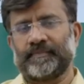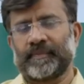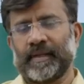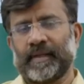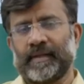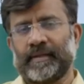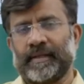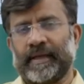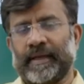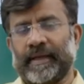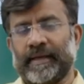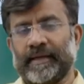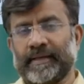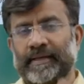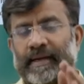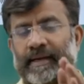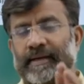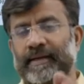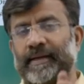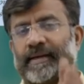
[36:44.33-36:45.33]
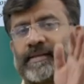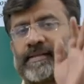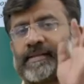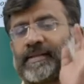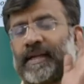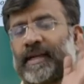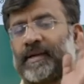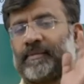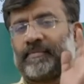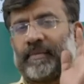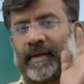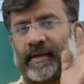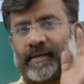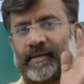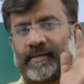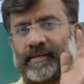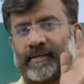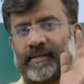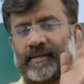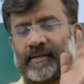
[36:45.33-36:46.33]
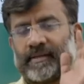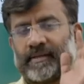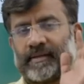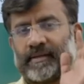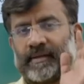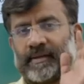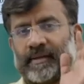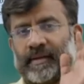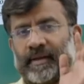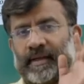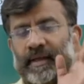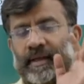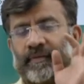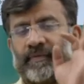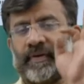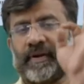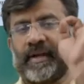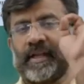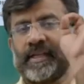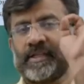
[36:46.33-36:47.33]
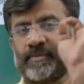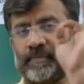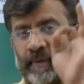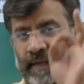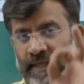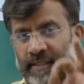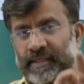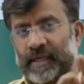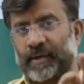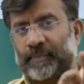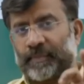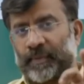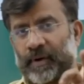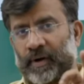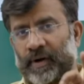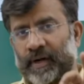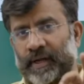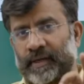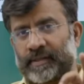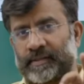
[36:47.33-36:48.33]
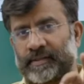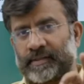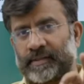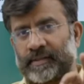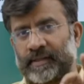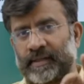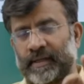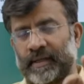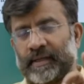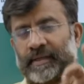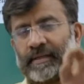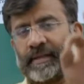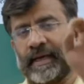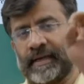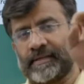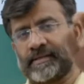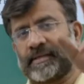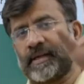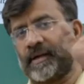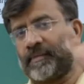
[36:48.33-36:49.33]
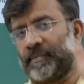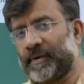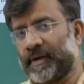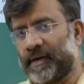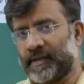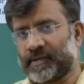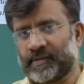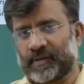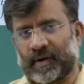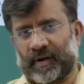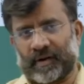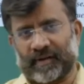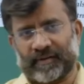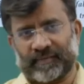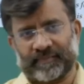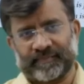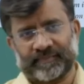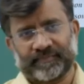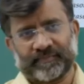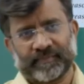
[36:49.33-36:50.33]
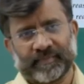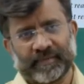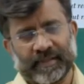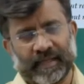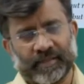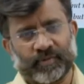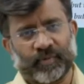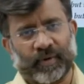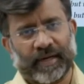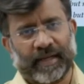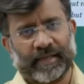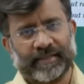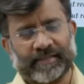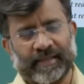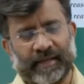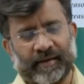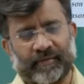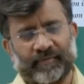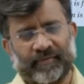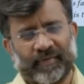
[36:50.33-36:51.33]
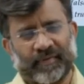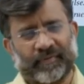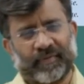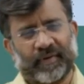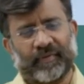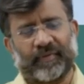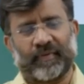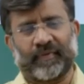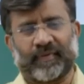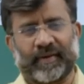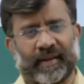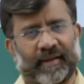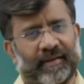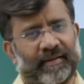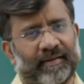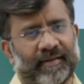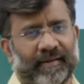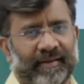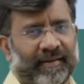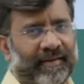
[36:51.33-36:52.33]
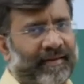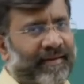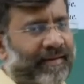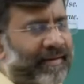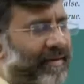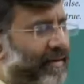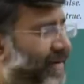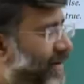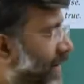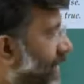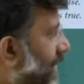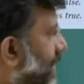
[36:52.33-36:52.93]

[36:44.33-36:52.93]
The intended statement, if it is major product, that statement is wrong. That's what I said, 50-50, correct